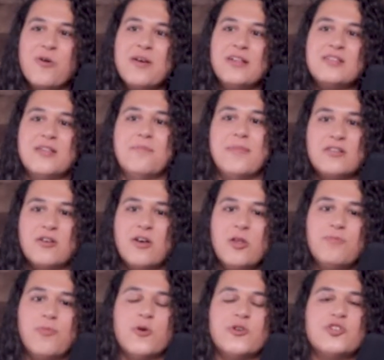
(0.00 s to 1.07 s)
to the mental health
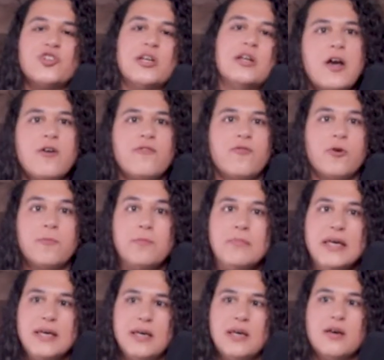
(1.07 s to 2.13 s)
portion, for
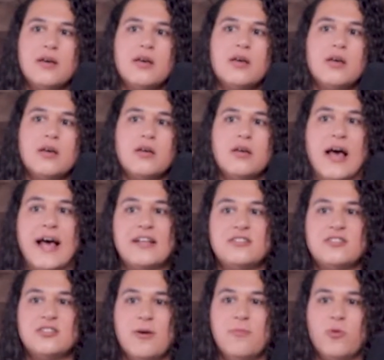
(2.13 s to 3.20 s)
me, as
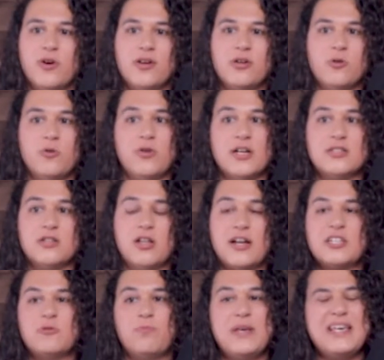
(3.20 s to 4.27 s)
someone who does a lot of
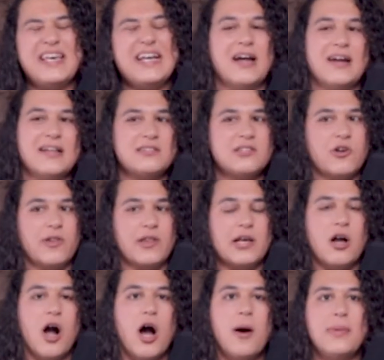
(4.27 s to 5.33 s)
speaking, not necessarily
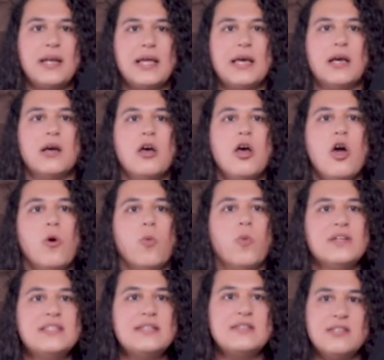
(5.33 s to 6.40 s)
comedy, was
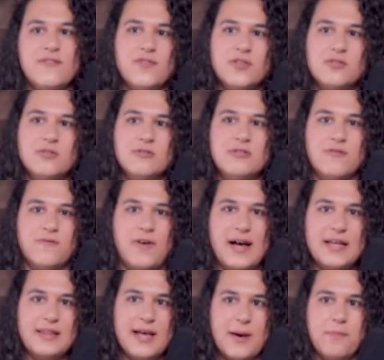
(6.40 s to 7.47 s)
it difficult to
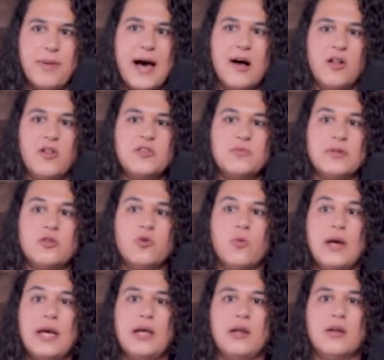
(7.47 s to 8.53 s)
find that balance
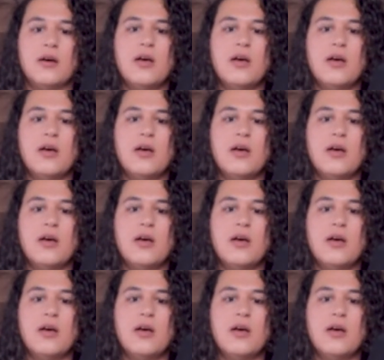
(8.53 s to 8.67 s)
between